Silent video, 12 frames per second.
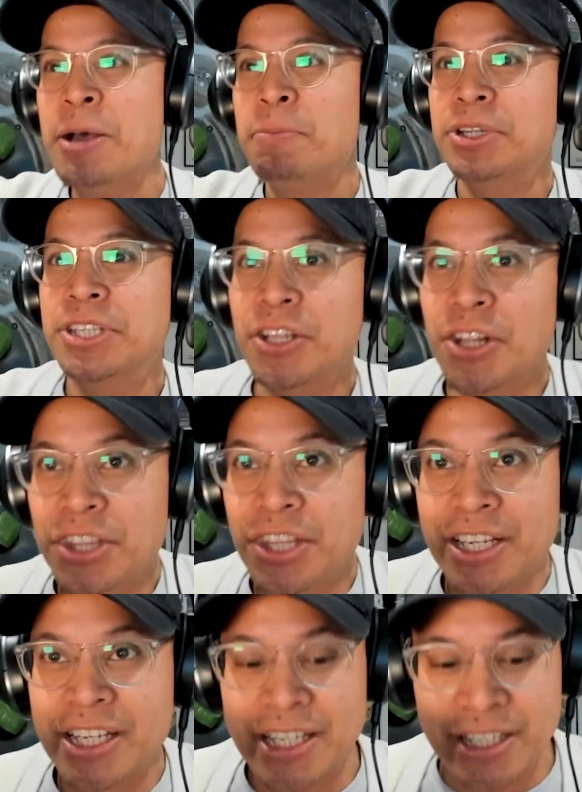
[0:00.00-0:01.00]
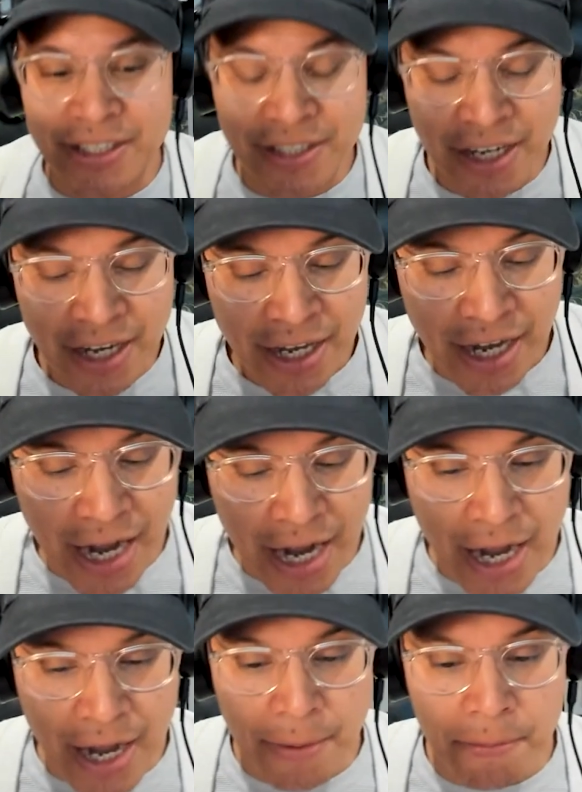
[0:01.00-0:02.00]
But the other thing is
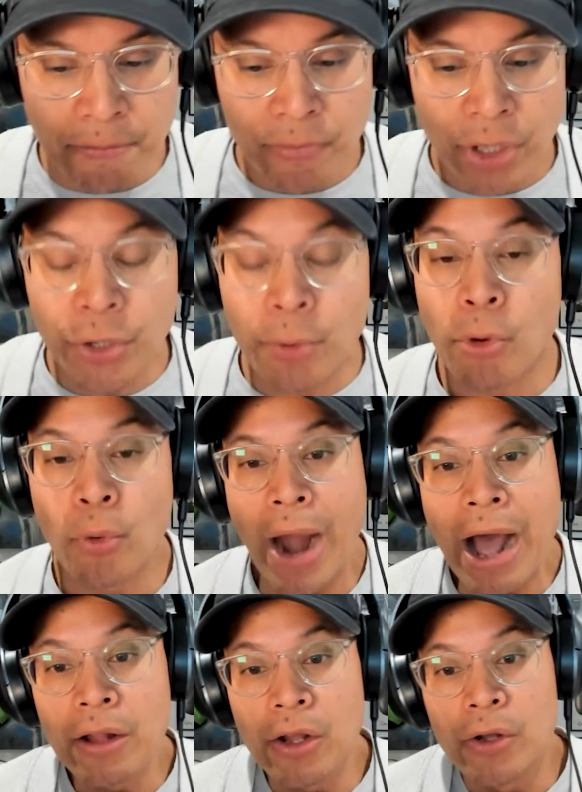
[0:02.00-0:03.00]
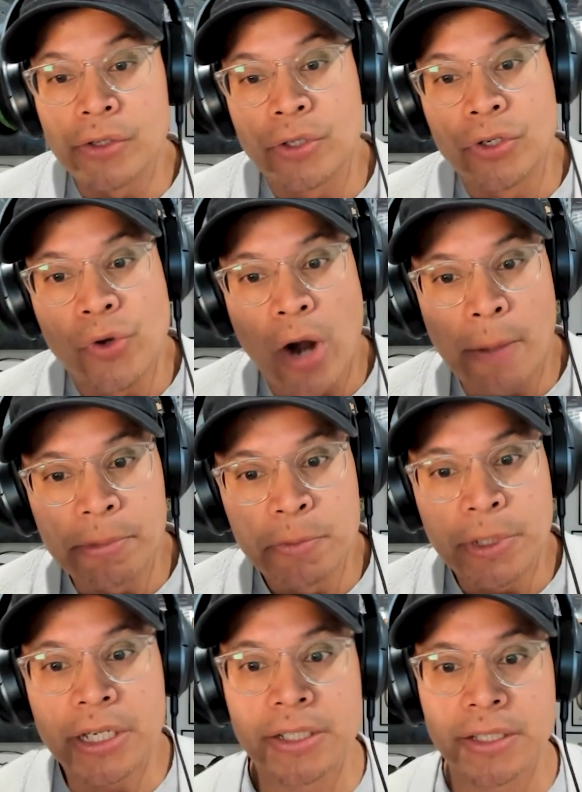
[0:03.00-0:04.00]
the morale also drops
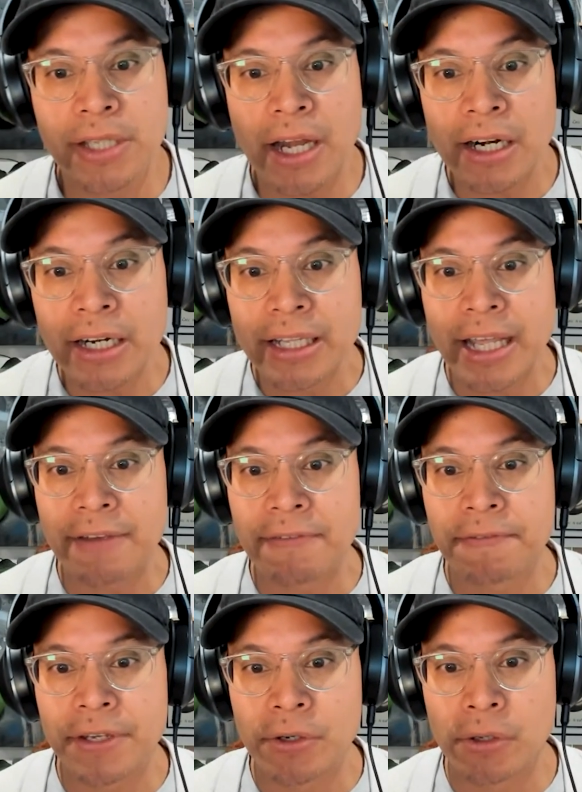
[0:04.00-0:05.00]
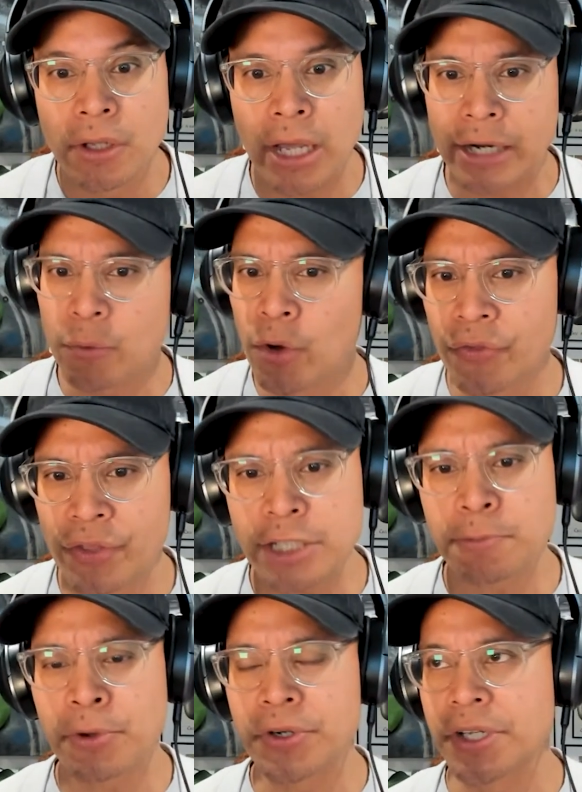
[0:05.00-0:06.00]
because suddenly they feel like, well, if this
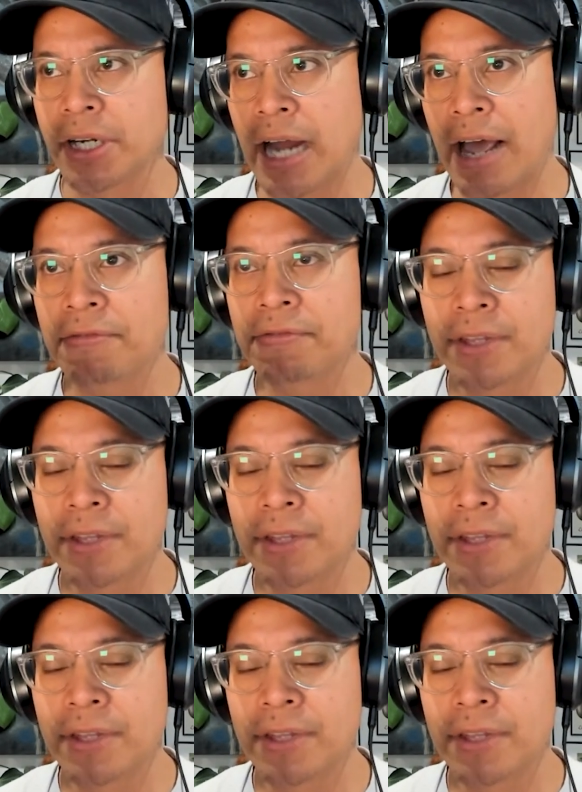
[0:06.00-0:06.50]
person left,